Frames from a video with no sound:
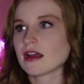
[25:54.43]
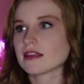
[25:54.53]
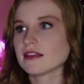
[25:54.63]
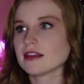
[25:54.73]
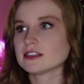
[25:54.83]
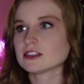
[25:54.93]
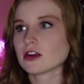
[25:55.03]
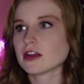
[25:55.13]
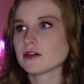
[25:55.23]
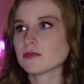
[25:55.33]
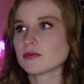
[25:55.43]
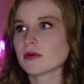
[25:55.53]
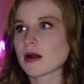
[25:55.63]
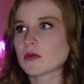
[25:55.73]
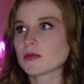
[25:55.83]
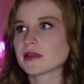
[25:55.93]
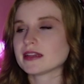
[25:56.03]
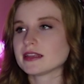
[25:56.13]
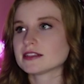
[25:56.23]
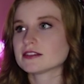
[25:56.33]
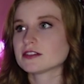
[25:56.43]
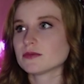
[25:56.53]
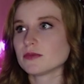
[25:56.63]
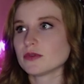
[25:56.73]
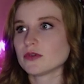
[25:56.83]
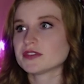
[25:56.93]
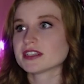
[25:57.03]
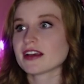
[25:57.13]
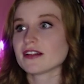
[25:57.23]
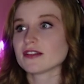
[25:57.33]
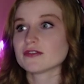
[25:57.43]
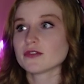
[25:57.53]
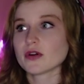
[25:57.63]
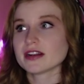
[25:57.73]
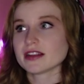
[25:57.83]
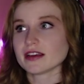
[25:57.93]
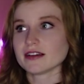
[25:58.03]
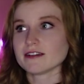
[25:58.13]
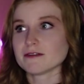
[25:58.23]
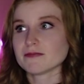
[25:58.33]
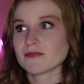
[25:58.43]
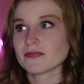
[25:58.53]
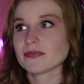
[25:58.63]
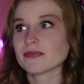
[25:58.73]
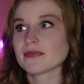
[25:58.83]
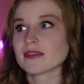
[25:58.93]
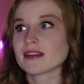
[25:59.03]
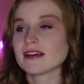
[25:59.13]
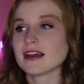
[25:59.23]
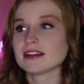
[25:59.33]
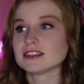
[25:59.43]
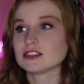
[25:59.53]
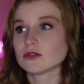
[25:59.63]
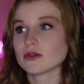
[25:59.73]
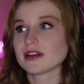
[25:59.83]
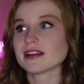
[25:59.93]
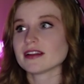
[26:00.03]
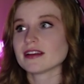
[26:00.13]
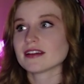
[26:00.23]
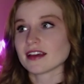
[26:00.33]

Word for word: I think that John probably needs to move to California and join